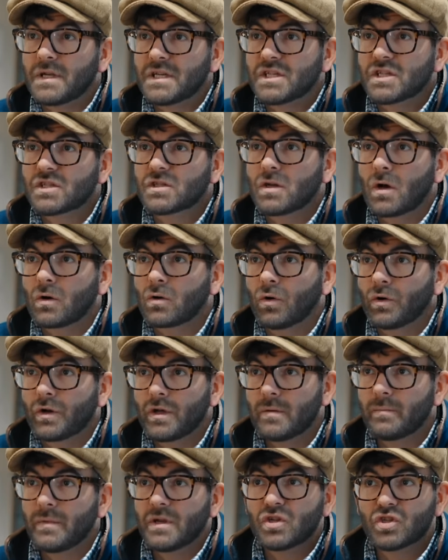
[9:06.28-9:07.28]
pieces stuck on
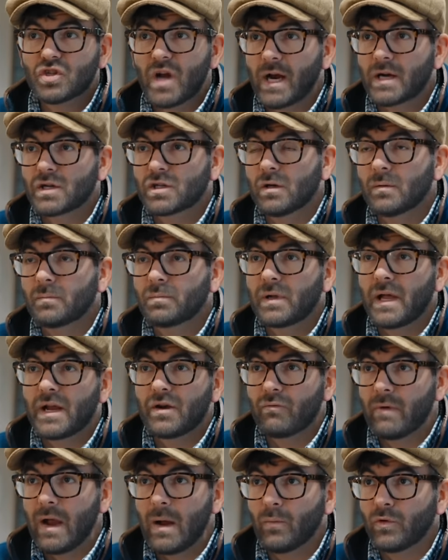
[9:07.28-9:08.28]
it, been jacked up,
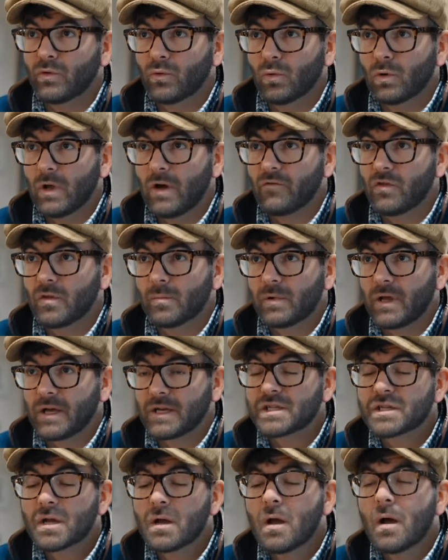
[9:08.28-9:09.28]
played around with all over the
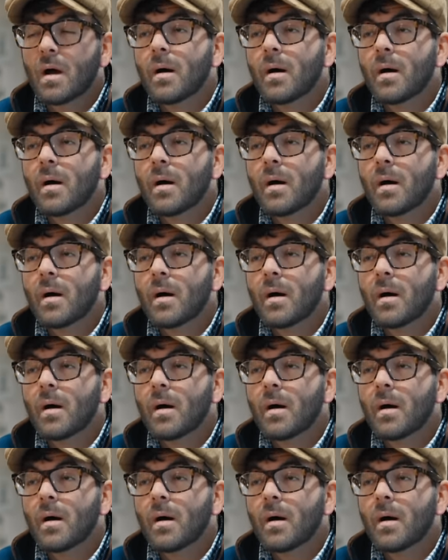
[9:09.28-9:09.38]
place.